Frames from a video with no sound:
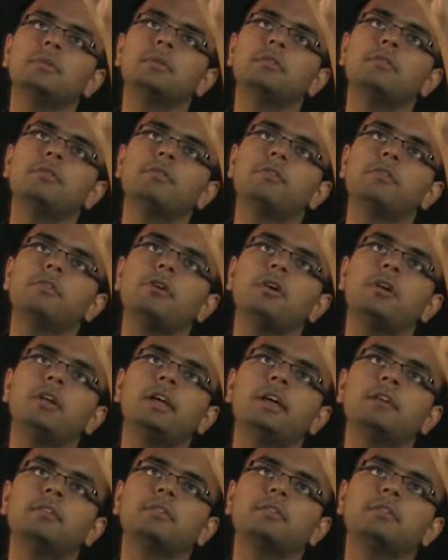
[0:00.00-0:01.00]
for all
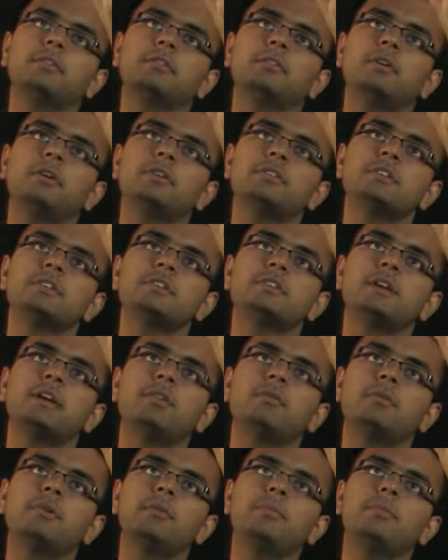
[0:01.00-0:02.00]
x, not just at
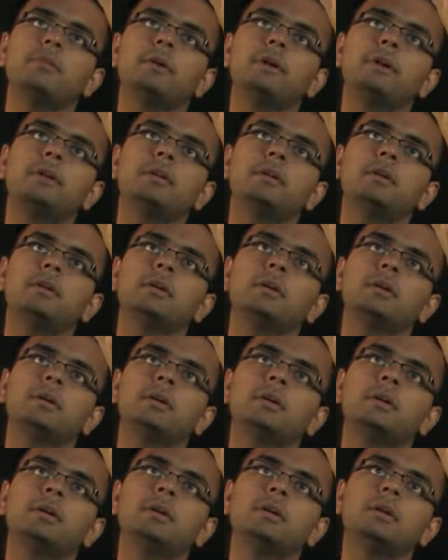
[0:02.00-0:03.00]
one point,
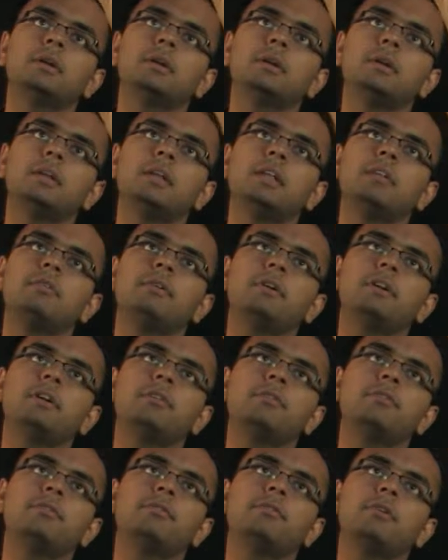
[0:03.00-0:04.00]

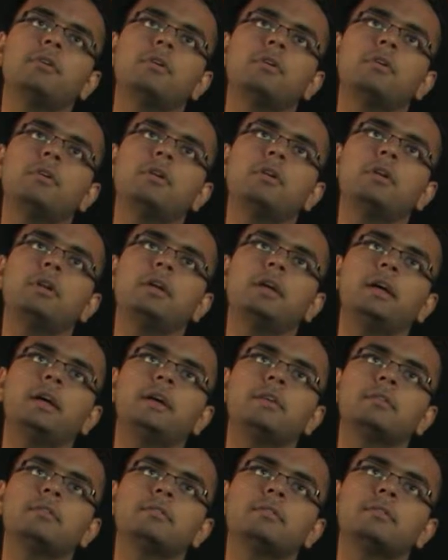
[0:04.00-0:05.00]
derivative for all
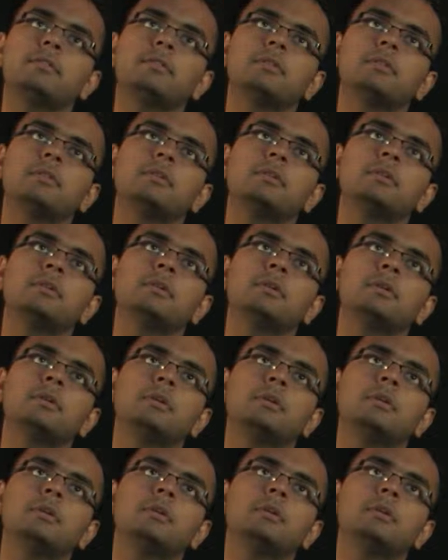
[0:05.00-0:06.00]
x
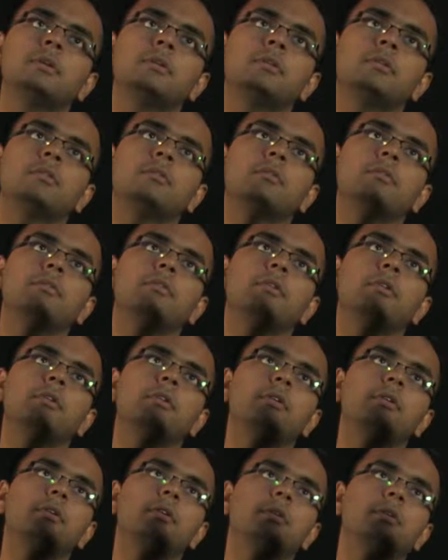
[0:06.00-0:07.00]

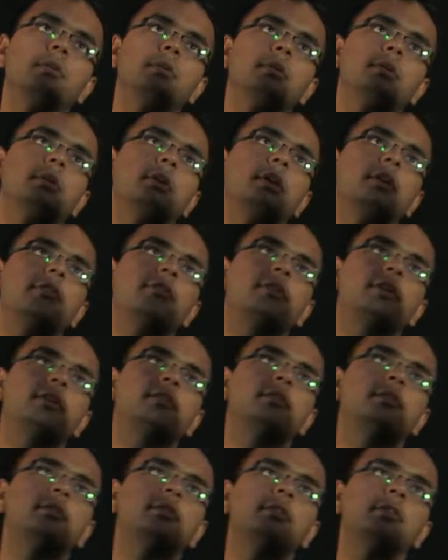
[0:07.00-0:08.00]
for
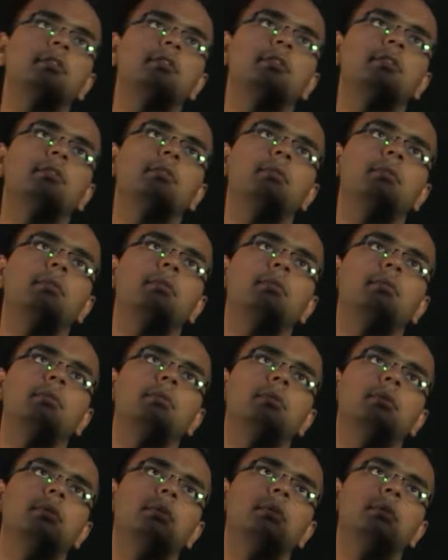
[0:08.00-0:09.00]
fx is equal to
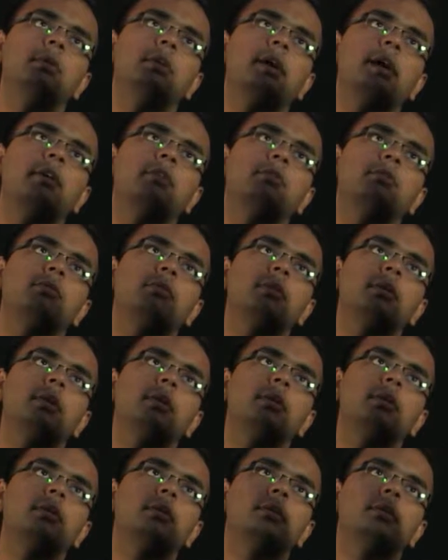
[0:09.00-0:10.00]
x square.
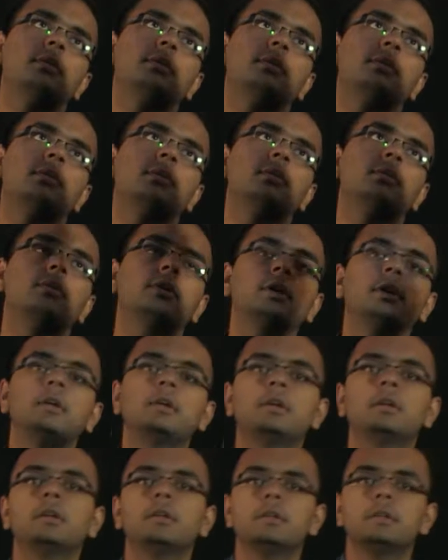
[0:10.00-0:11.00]
Okay,
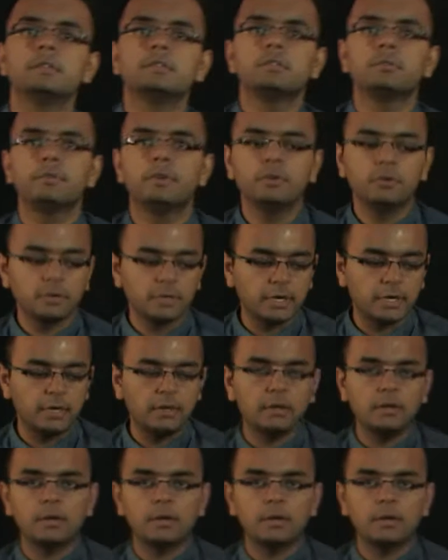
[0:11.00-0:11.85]
so we know that